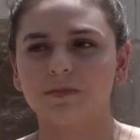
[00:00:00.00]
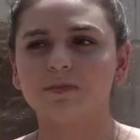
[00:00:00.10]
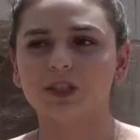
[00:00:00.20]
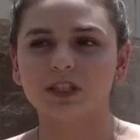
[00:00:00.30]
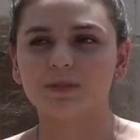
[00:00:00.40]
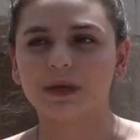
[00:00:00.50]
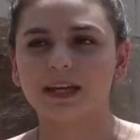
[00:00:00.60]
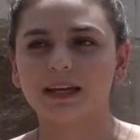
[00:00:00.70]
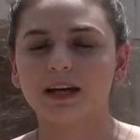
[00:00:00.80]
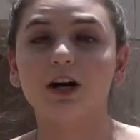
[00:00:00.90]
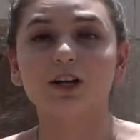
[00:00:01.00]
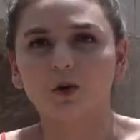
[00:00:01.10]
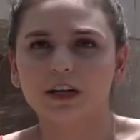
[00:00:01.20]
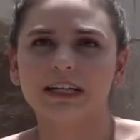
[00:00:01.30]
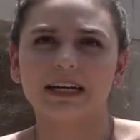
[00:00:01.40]
just being an
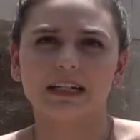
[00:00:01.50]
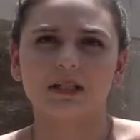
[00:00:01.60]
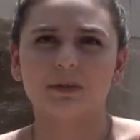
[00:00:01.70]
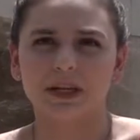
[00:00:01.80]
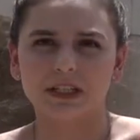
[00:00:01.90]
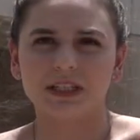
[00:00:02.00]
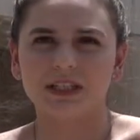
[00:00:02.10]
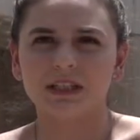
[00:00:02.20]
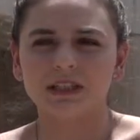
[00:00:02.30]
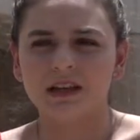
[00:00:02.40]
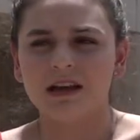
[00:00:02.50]
organized person.